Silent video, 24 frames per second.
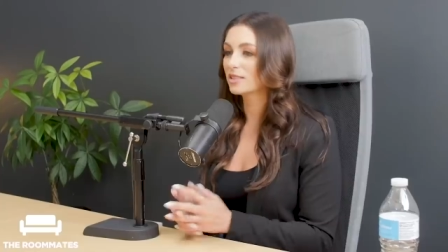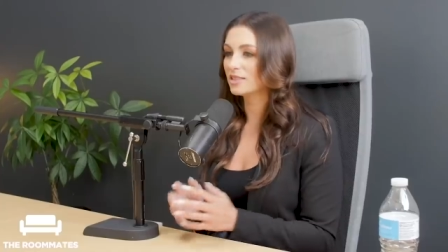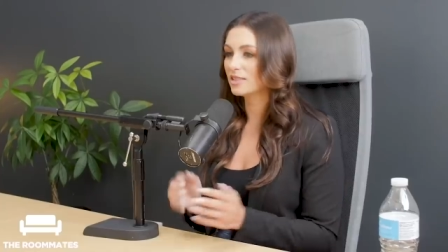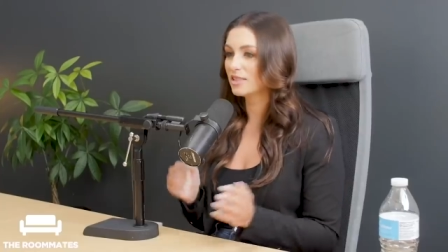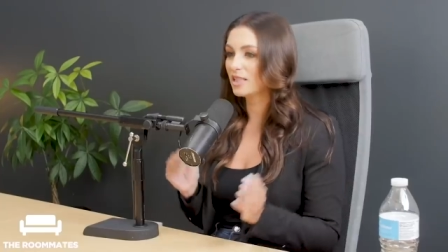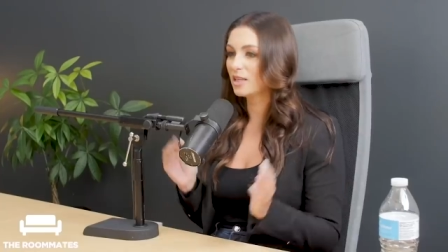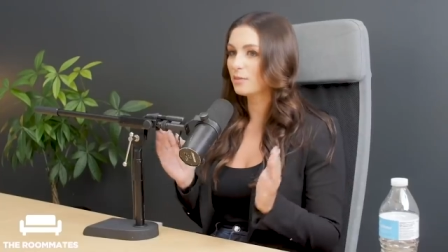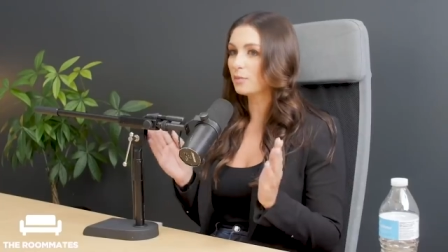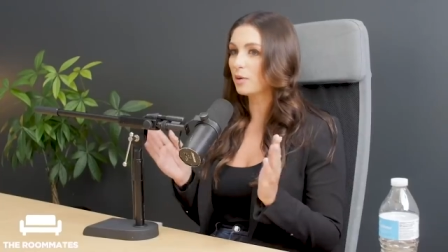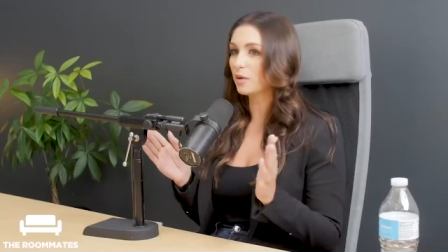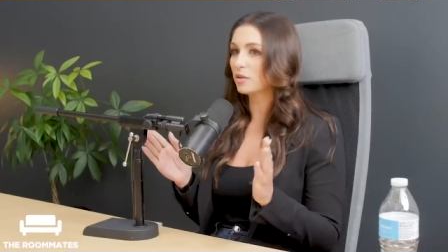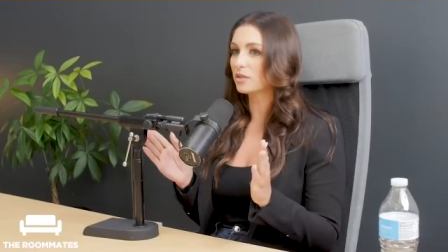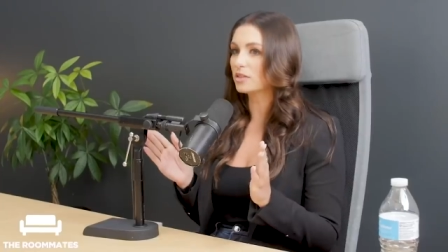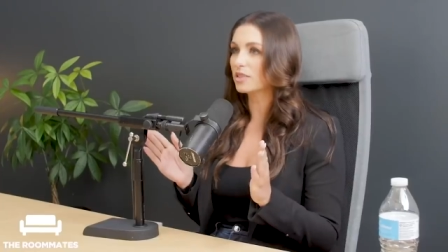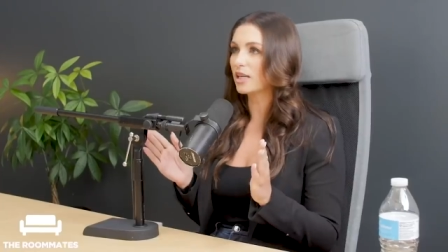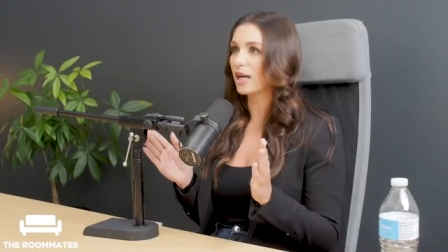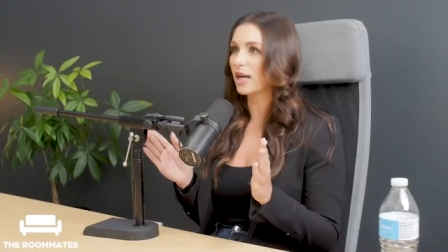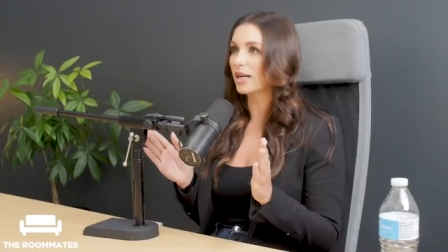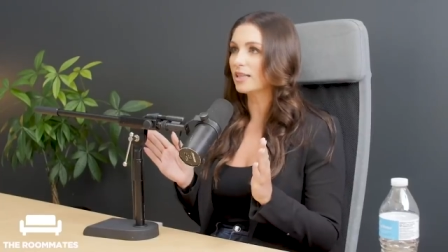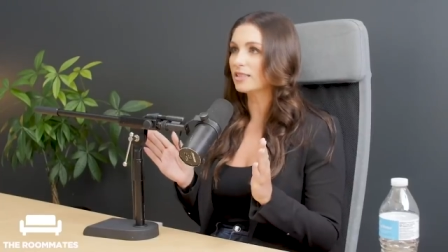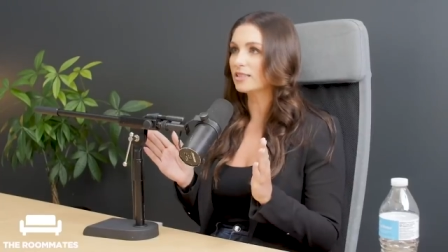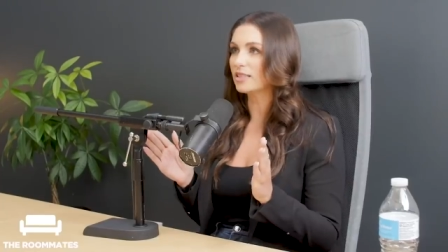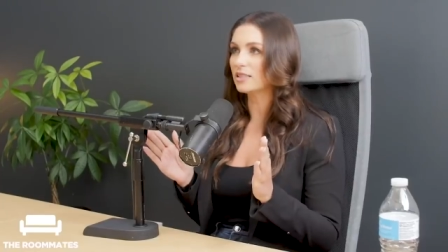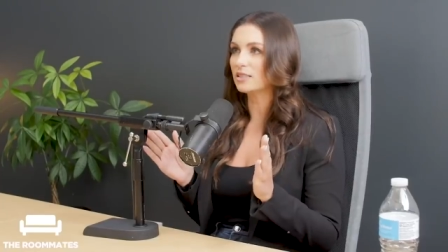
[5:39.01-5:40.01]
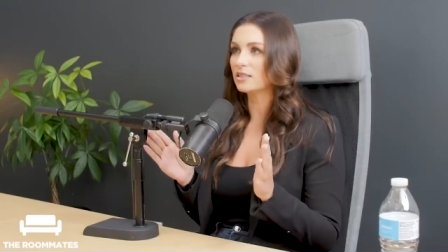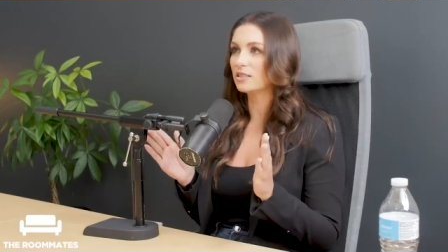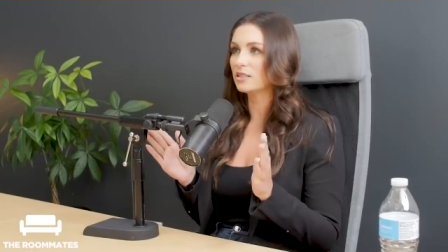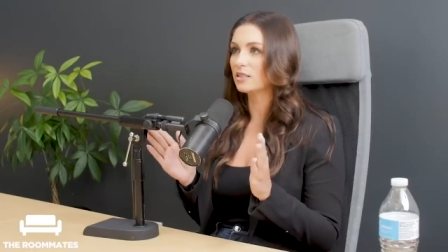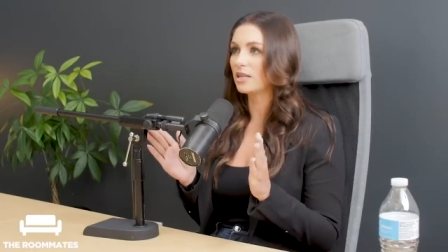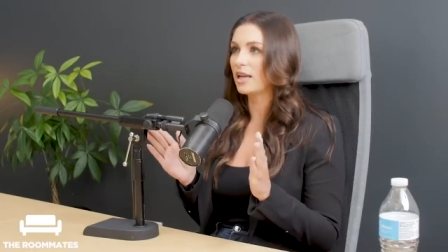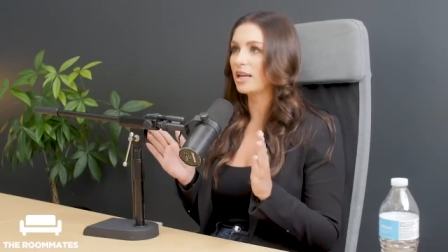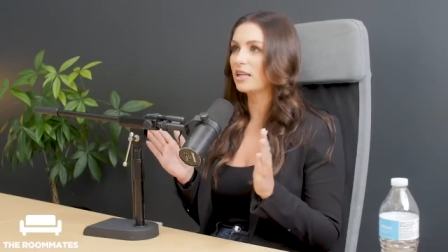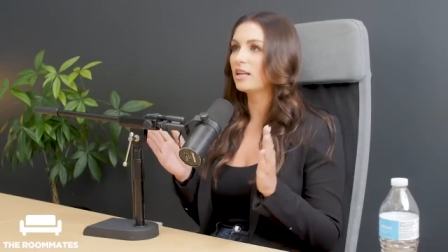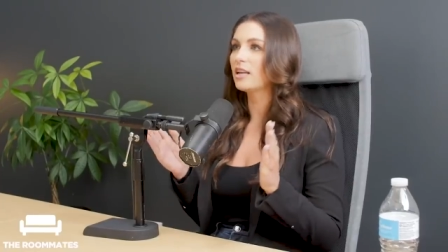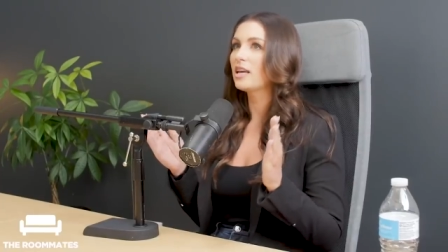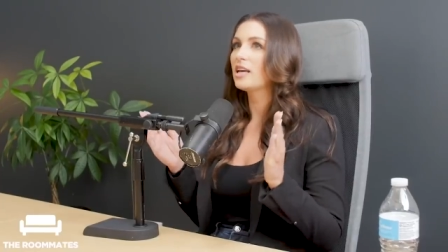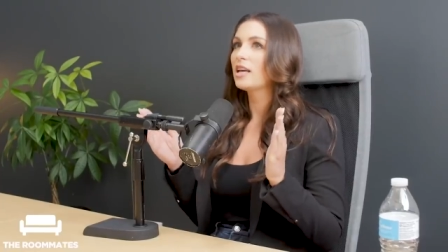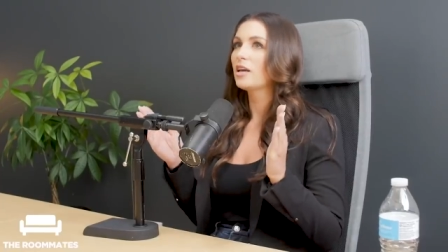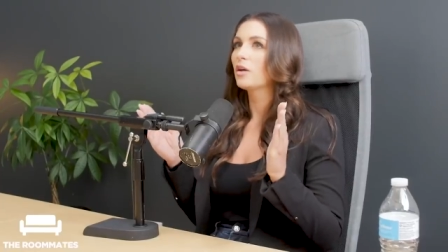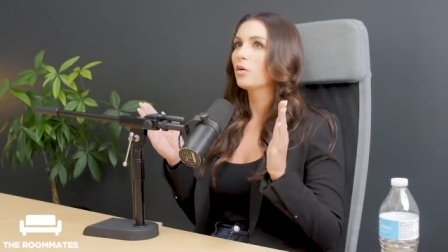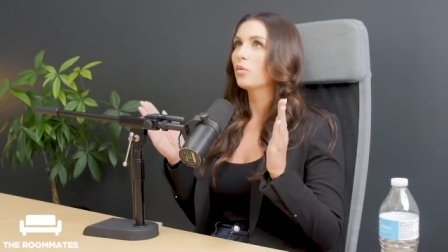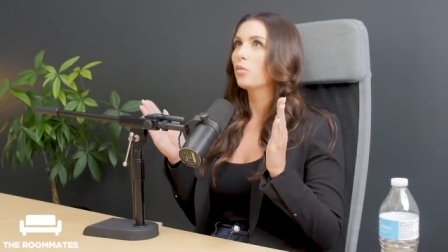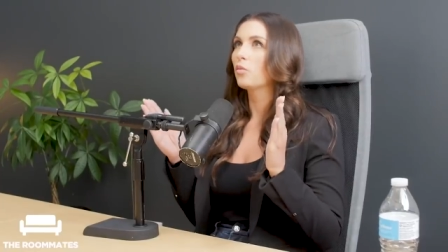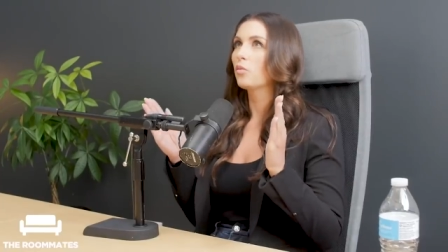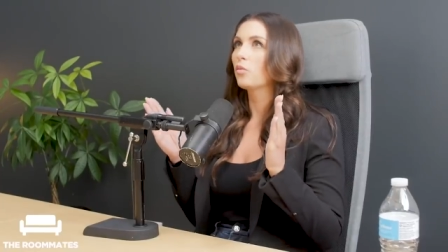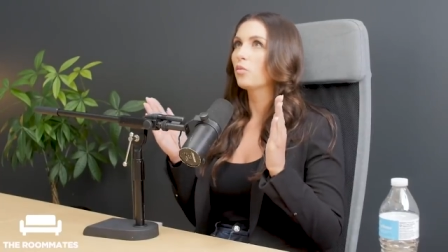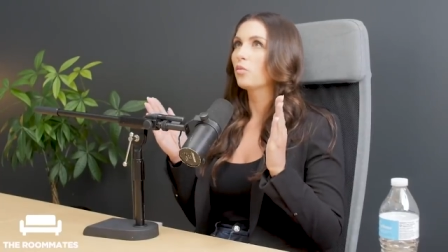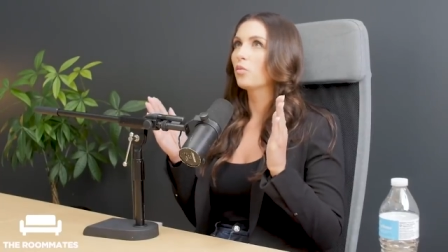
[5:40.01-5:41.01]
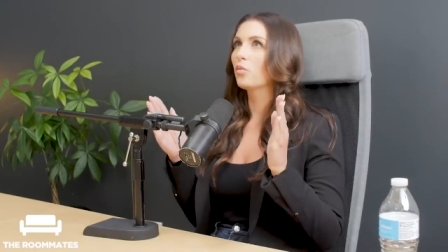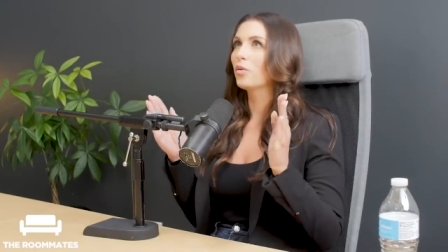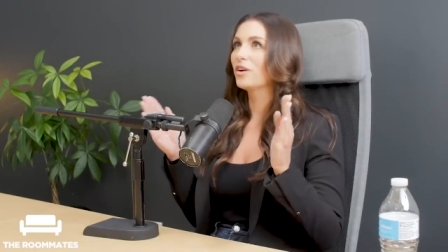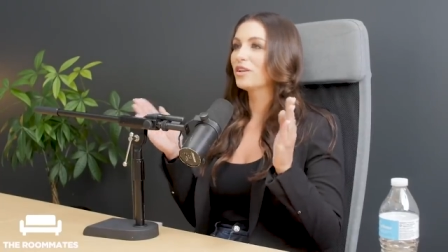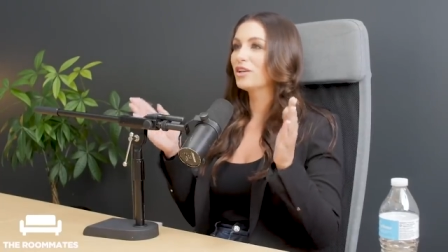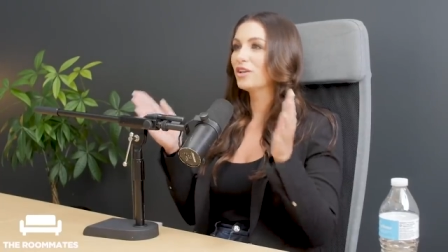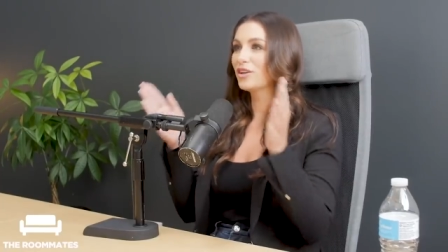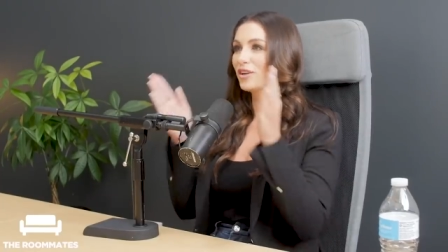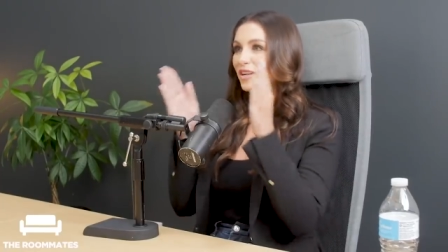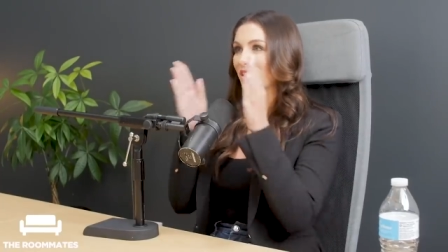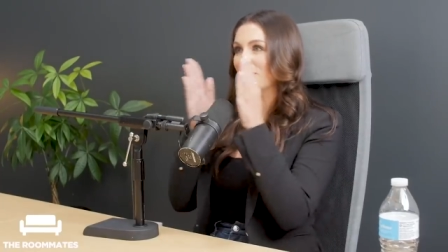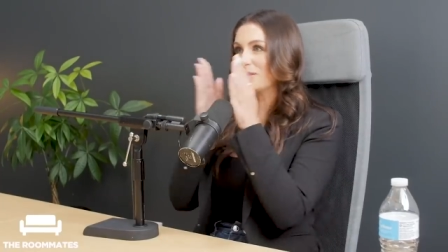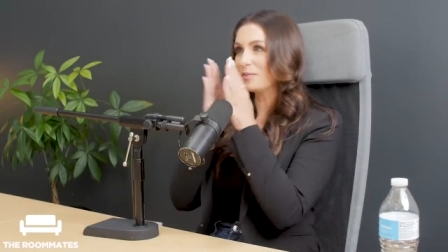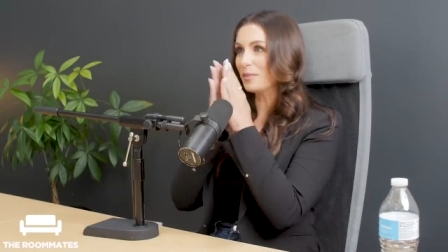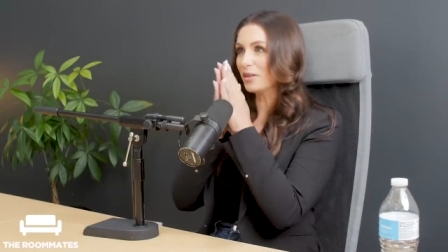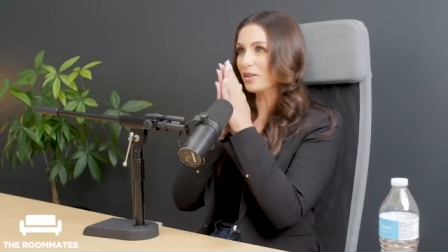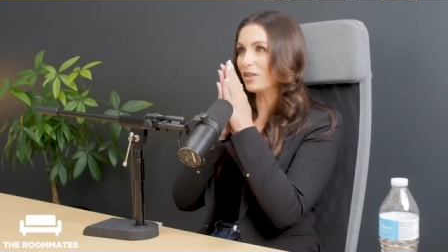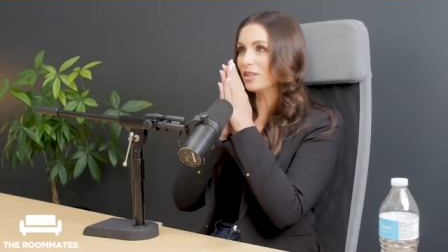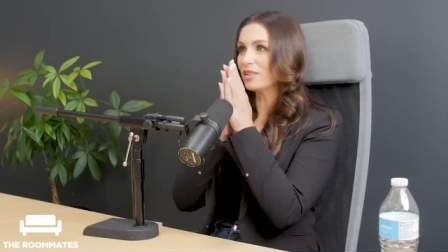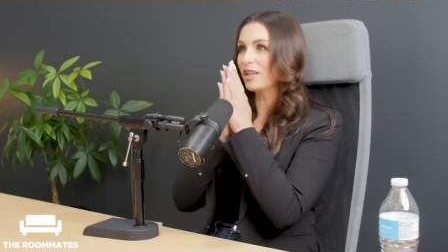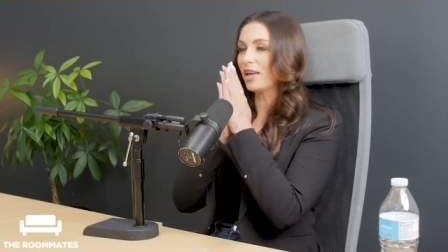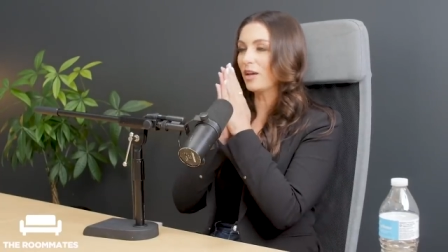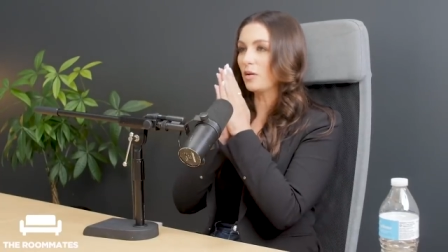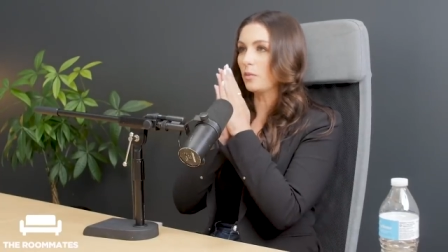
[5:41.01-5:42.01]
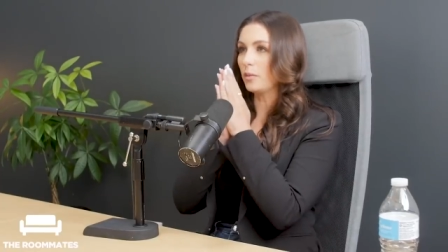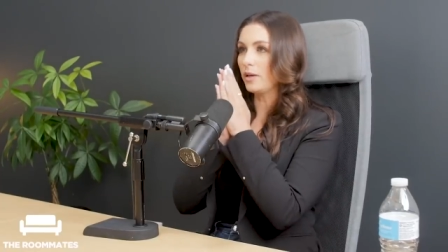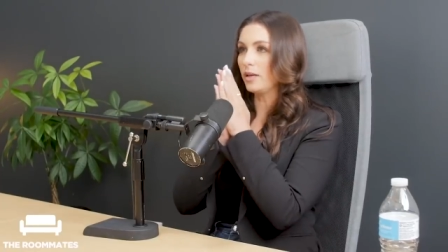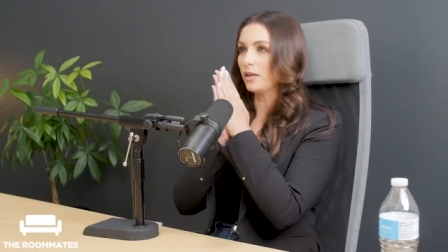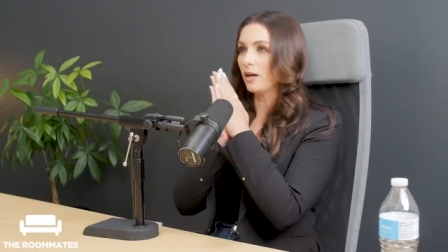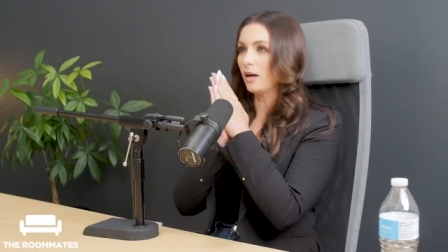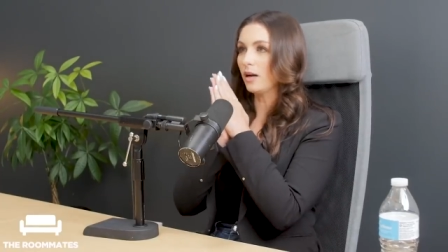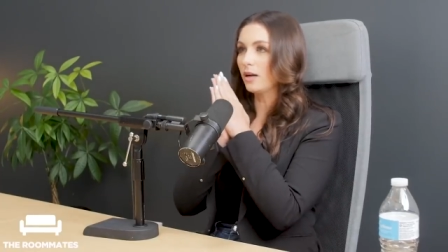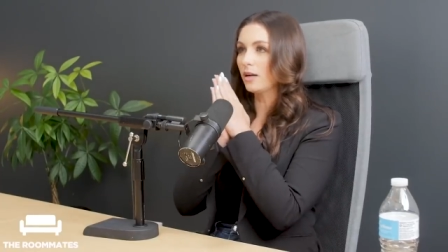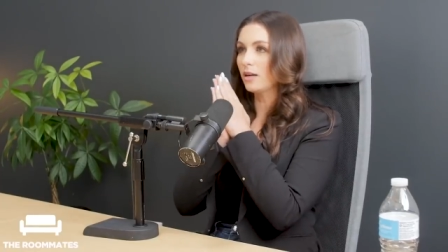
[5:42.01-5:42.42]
don't realize. You can see both sides. And when you're in the middle like we